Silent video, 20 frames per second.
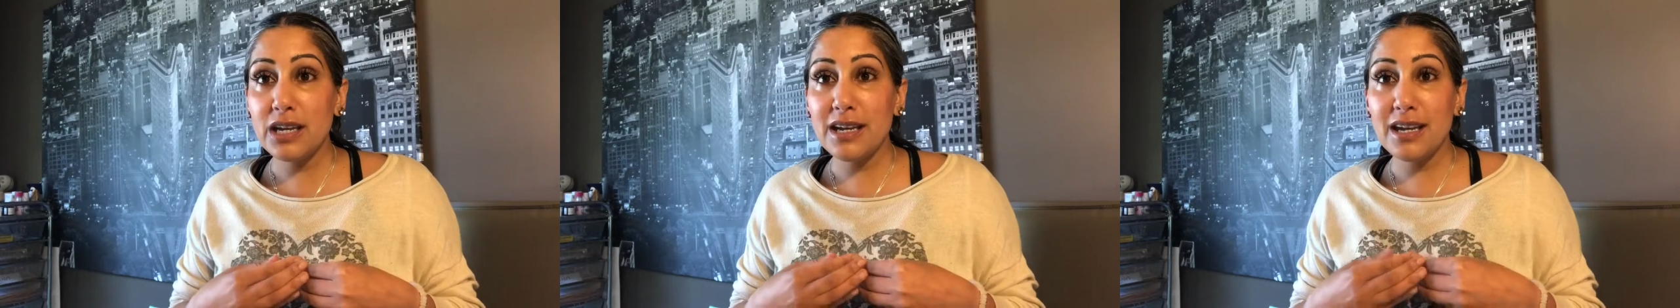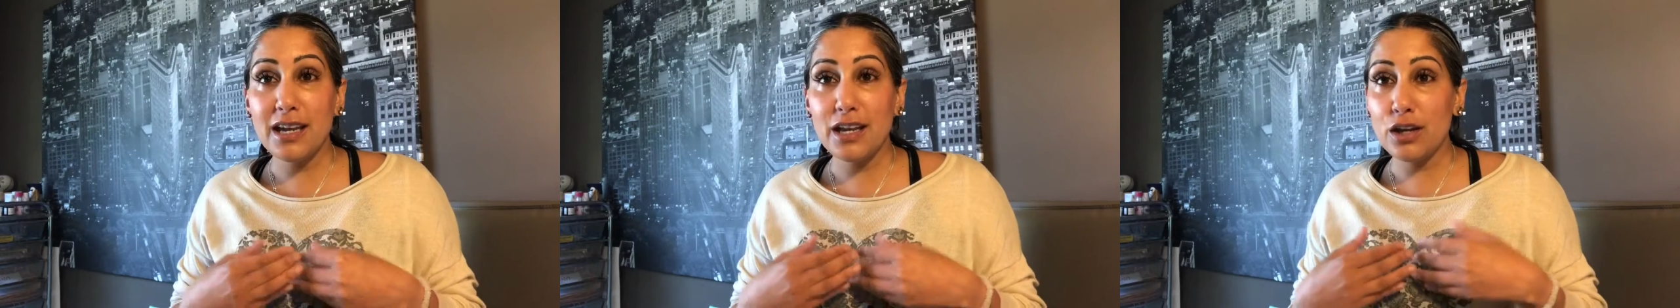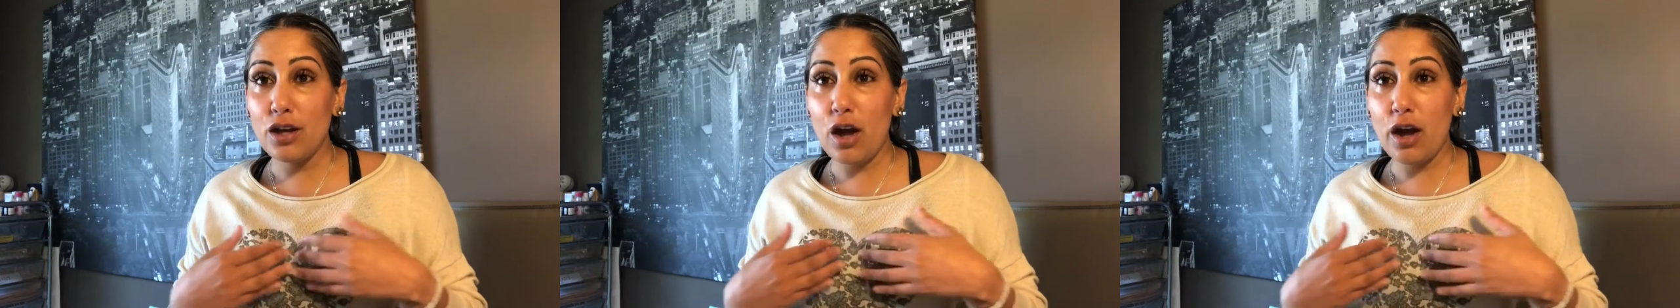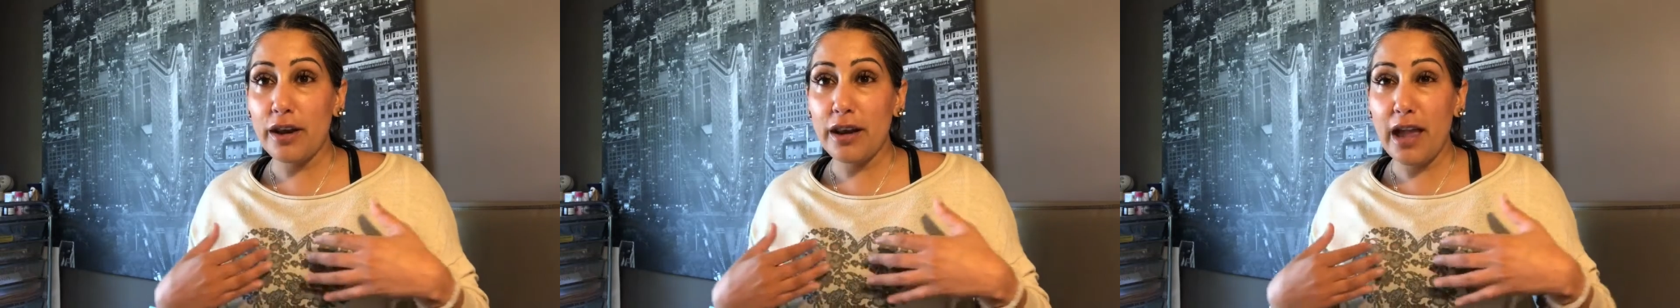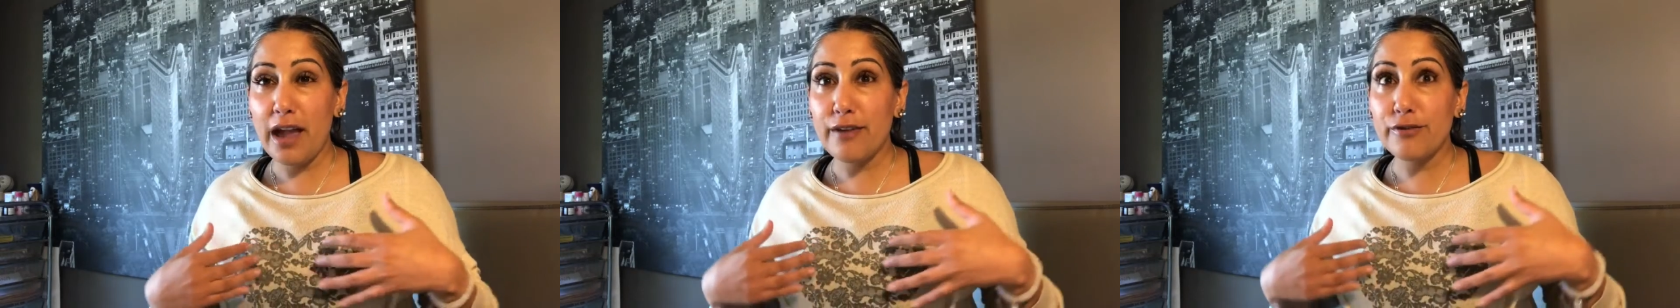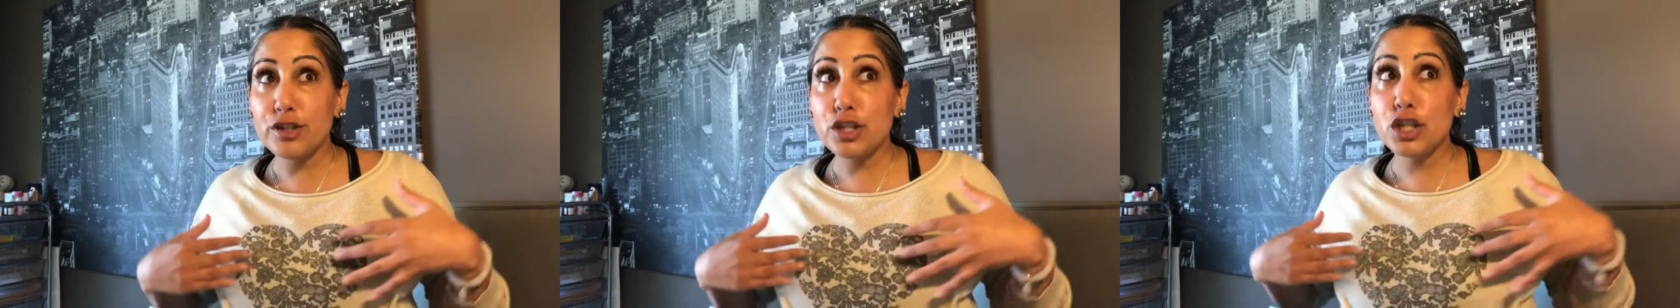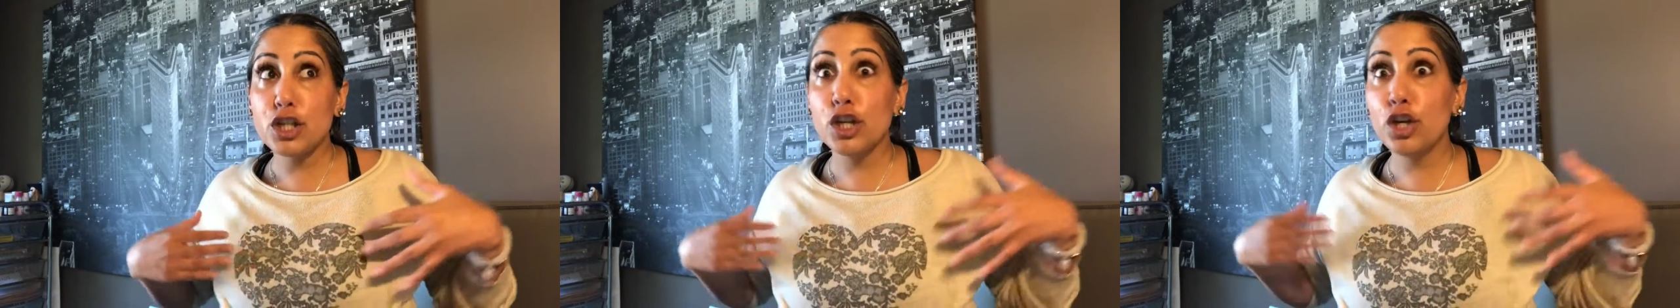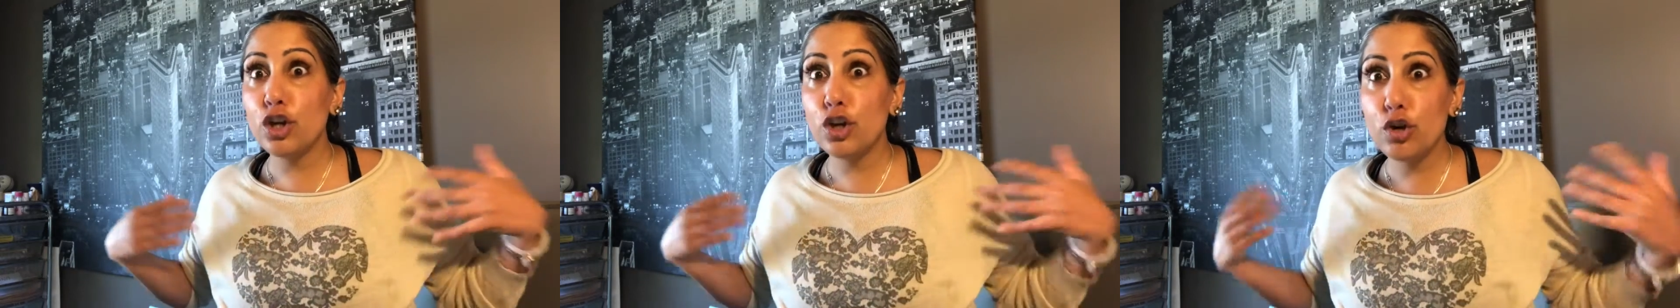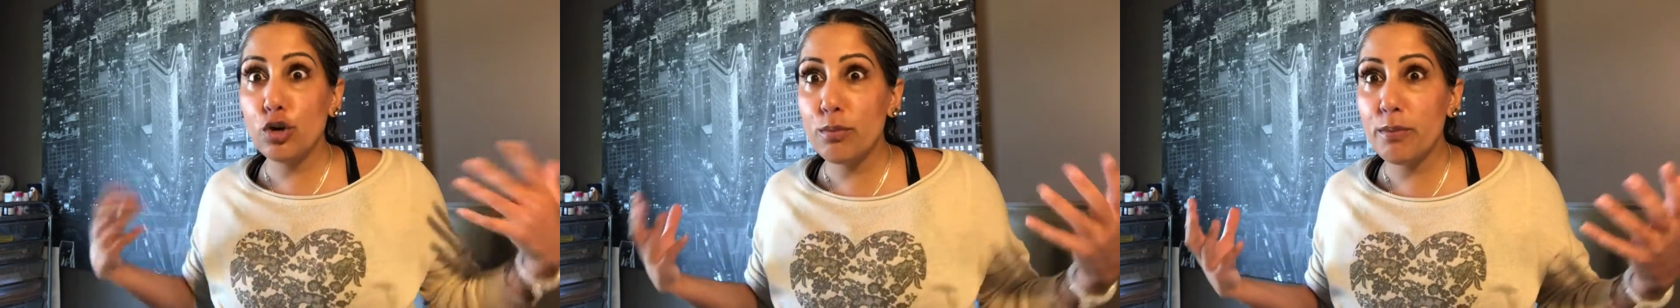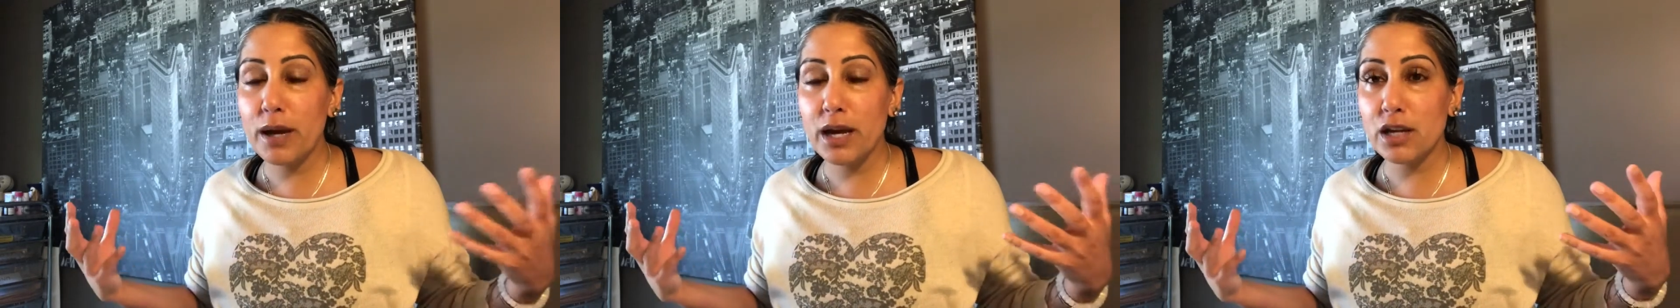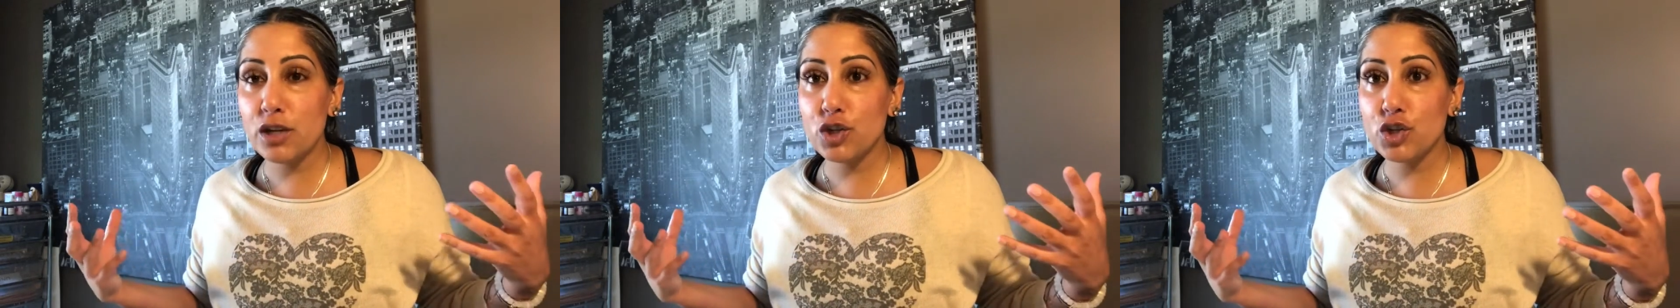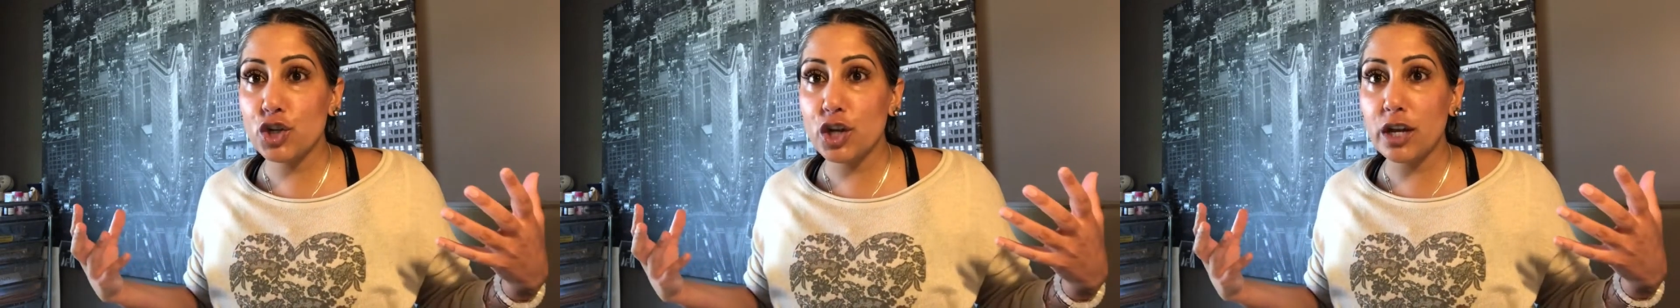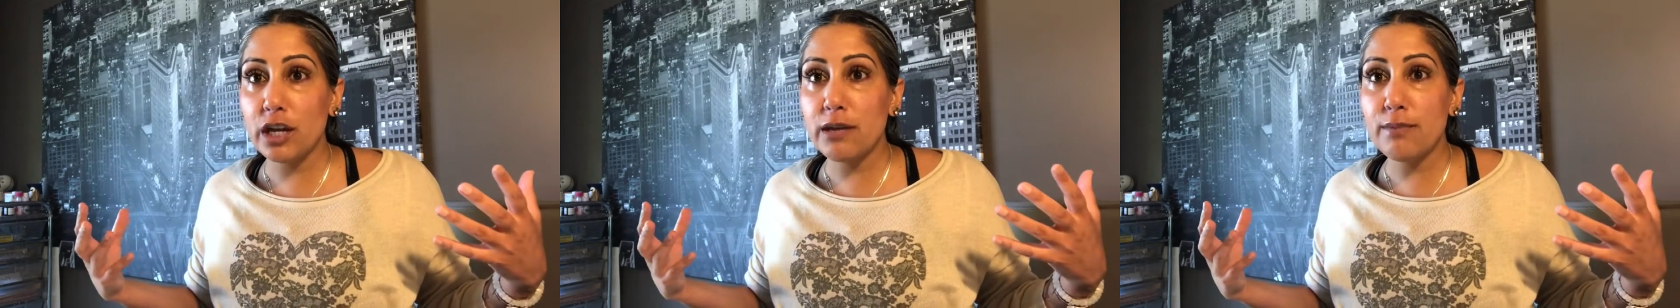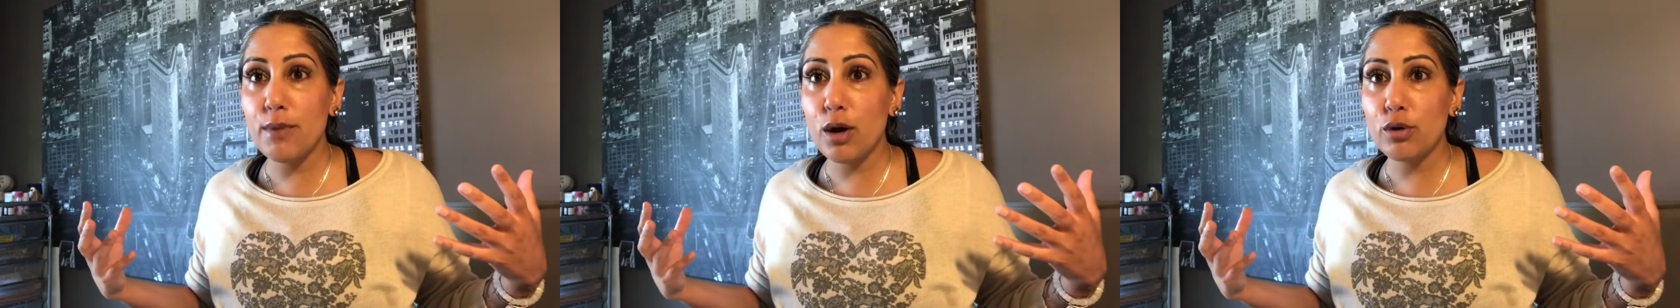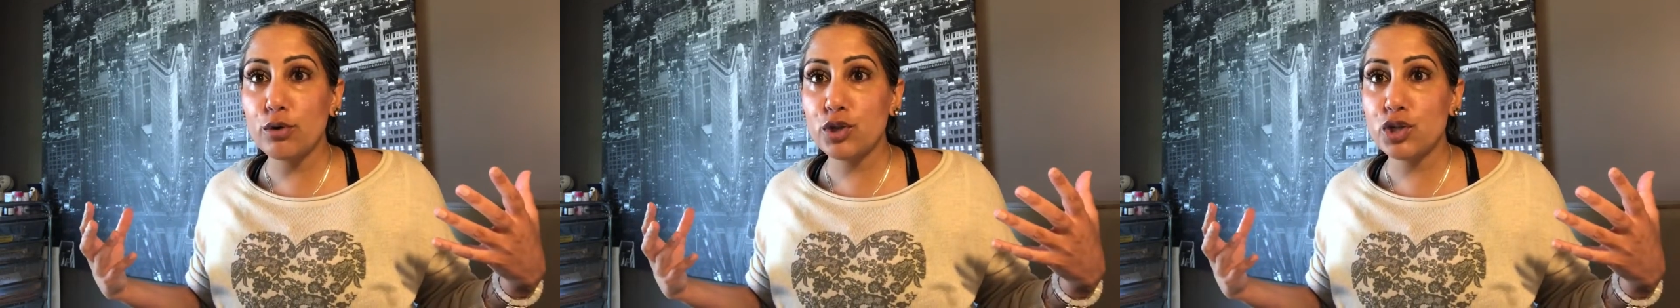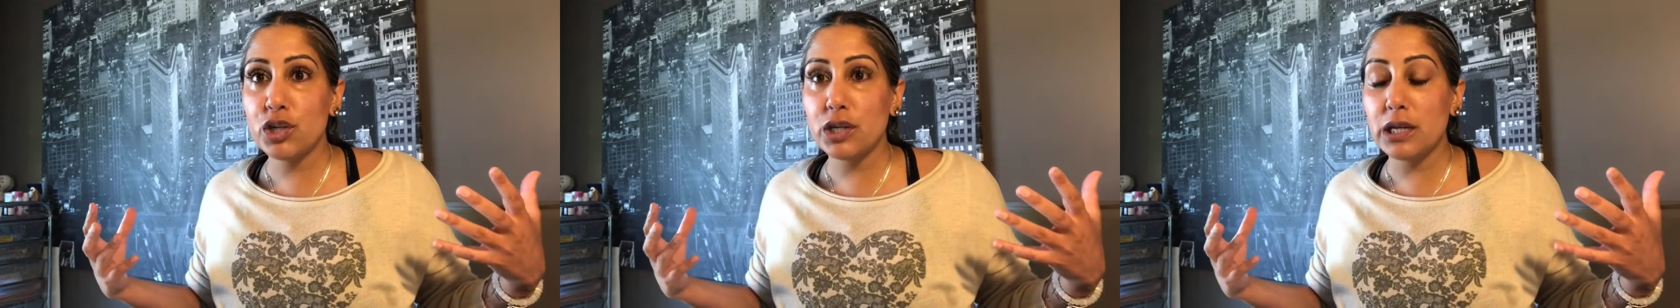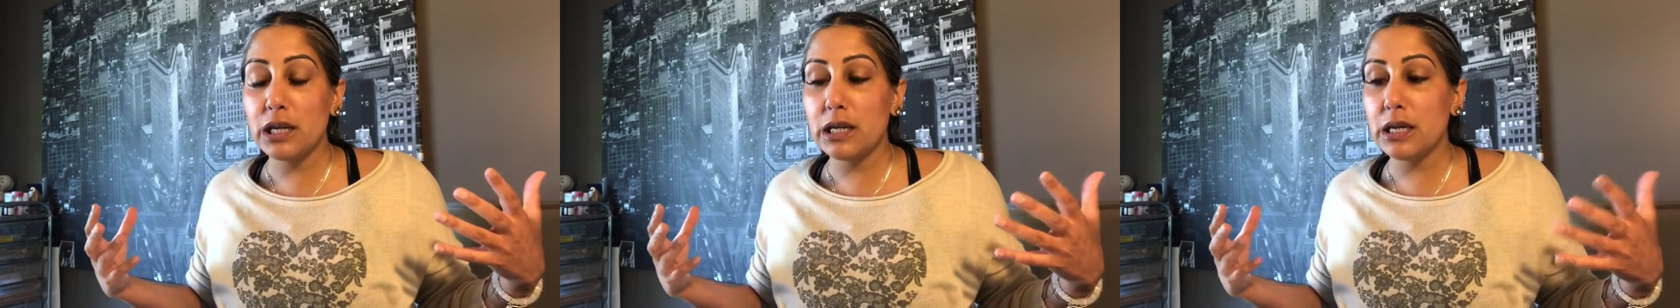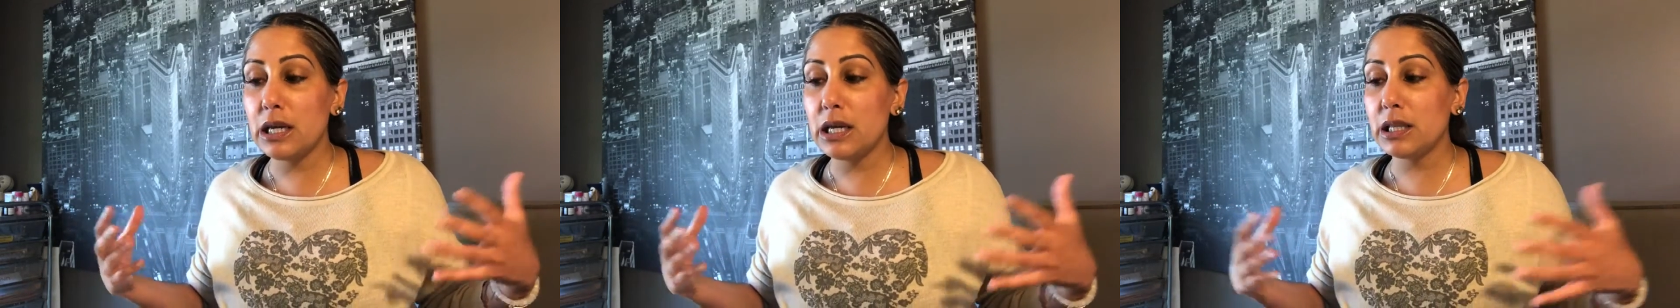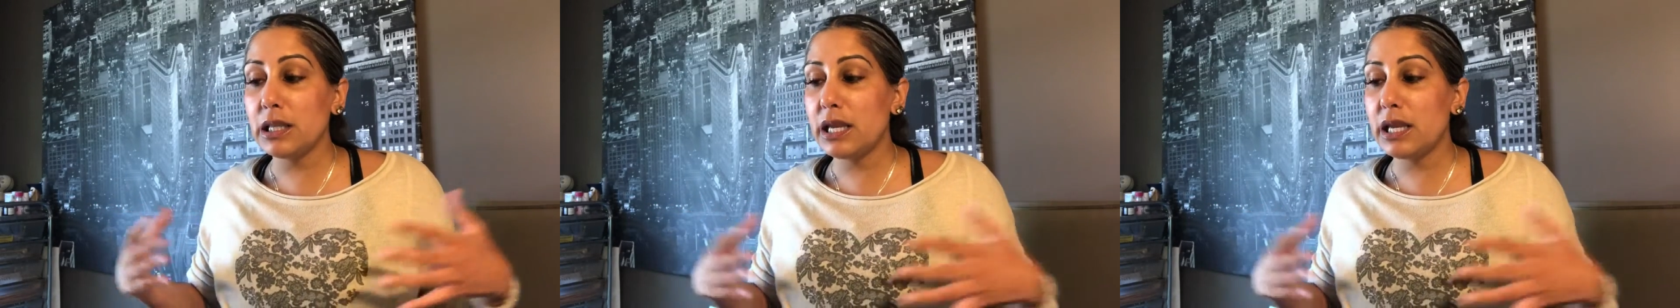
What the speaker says: cannot have too much emotion in it,